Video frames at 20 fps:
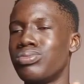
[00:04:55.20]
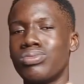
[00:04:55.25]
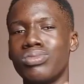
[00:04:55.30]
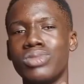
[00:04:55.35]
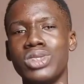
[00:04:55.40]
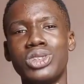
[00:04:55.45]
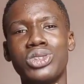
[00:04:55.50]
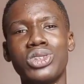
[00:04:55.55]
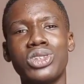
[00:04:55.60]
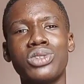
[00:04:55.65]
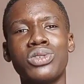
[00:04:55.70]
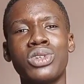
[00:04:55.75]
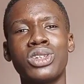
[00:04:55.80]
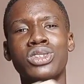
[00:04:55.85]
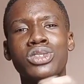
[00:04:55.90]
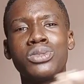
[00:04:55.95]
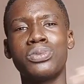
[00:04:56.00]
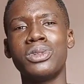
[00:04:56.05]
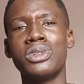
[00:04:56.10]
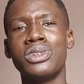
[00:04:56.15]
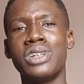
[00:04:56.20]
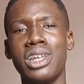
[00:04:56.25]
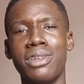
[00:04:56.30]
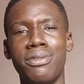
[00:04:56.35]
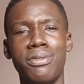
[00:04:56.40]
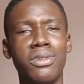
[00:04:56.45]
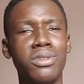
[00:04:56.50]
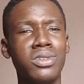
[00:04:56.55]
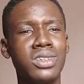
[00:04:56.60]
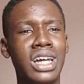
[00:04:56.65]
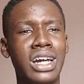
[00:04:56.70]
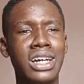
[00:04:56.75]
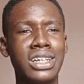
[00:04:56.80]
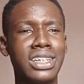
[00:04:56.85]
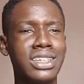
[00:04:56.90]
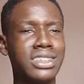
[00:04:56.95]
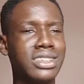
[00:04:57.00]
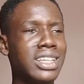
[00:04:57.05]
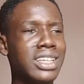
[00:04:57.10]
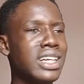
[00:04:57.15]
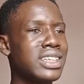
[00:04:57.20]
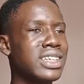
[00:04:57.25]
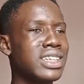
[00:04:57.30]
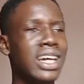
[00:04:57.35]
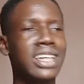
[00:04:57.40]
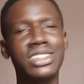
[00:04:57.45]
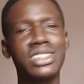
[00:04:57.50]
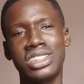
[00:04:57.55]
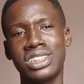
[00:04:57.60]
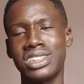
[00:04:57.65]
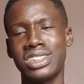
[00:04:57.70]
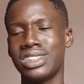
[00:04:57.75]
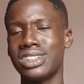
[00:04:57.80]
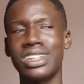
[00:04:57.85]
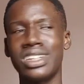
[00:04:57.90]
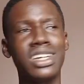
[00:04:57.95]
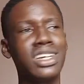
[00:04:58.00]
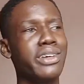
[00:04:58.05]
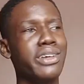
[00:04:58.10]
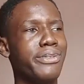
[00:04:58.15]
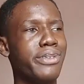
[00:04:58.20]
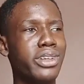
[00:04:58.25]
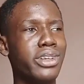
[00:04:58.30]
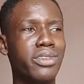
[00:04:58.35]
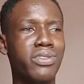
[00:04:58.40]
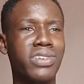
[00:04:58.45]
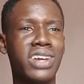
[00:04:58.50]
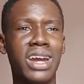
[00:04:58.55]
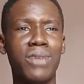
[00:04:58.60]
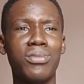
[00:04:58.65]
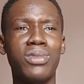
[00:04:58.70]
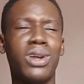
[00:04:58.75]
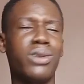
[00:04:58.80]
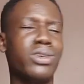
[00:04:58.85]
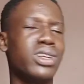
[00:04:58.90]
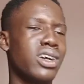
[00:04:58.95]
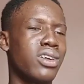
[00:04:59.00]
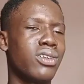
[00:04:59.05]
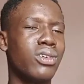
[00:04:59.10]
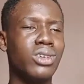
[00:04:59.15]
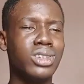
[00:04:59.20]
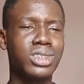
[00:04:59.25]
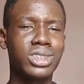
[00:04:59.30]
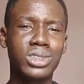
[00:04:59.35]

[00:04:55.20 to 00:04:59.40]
introduce one super red filter, then start dancing in front of camera with their clothes.